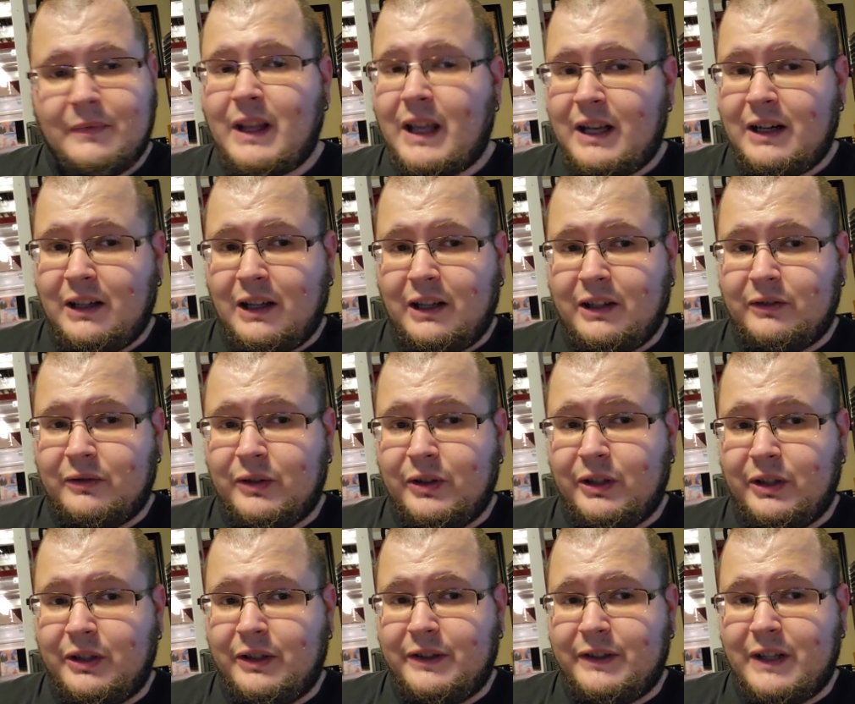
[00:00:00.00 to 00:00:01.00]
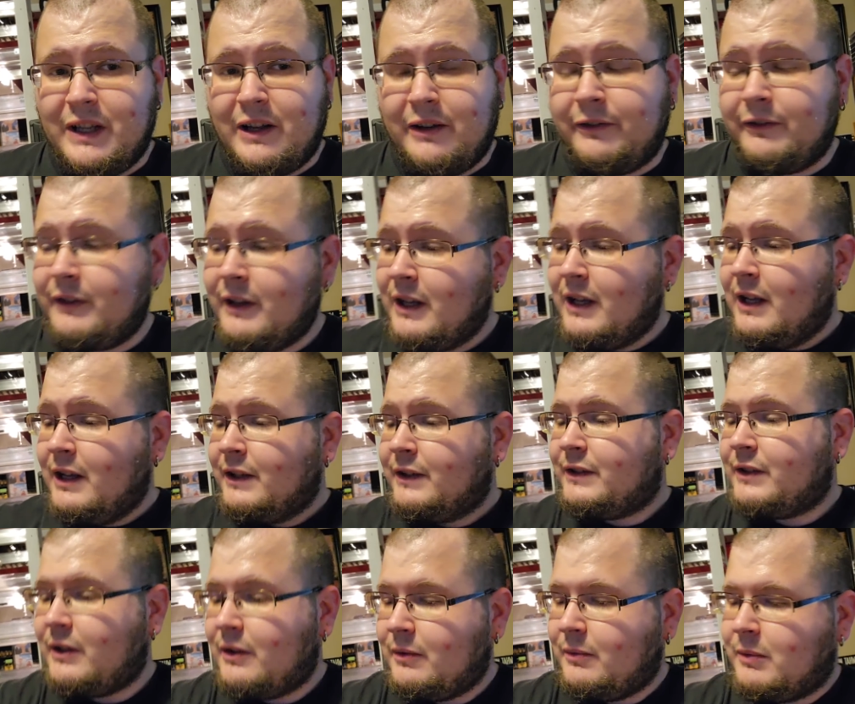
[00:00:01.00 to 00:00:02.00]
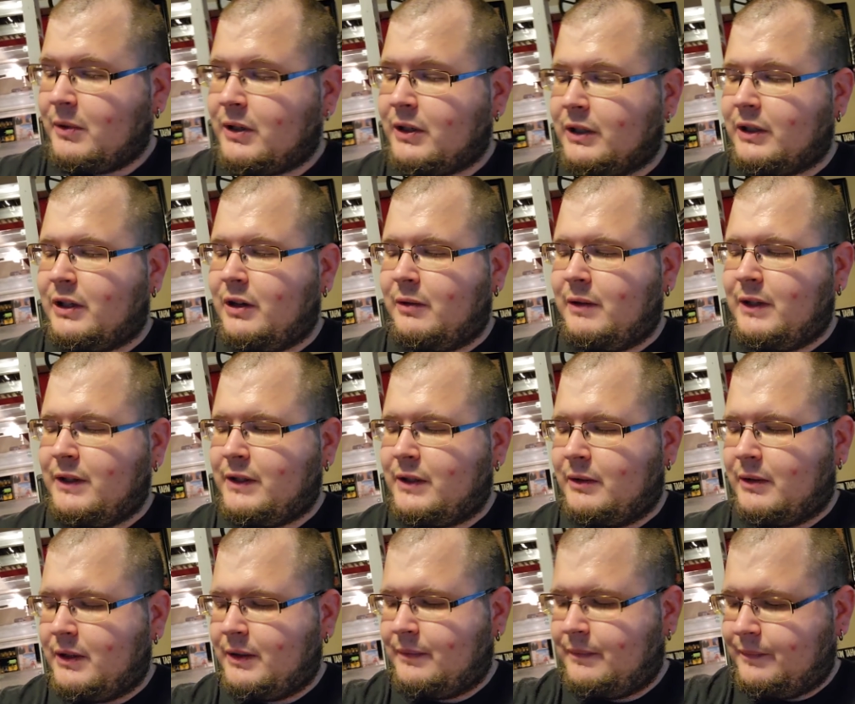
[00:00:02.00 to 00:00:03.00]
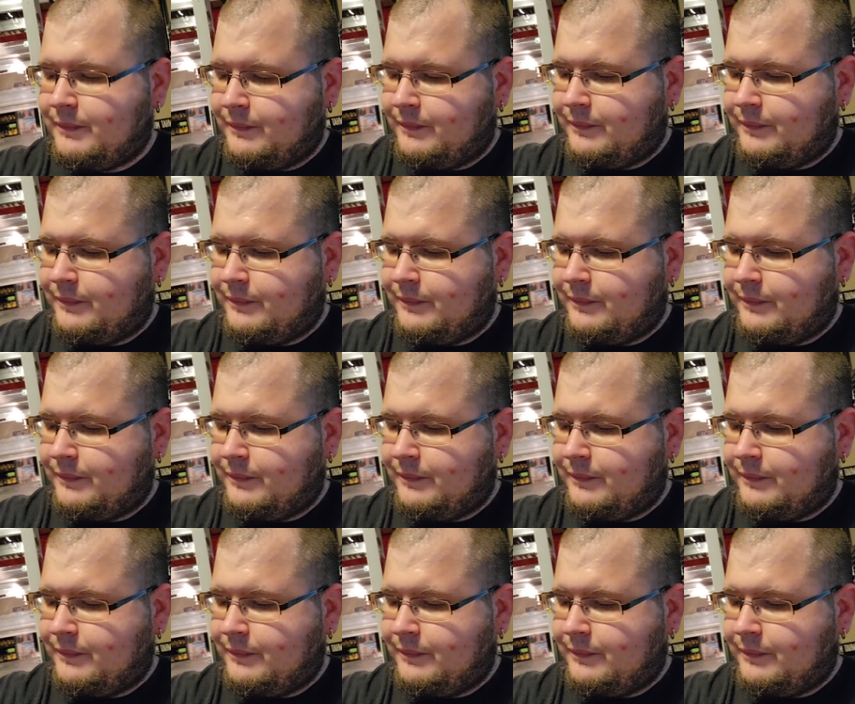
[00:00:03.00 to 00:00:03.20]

had a lot of really good stuff. So we're going to go into it.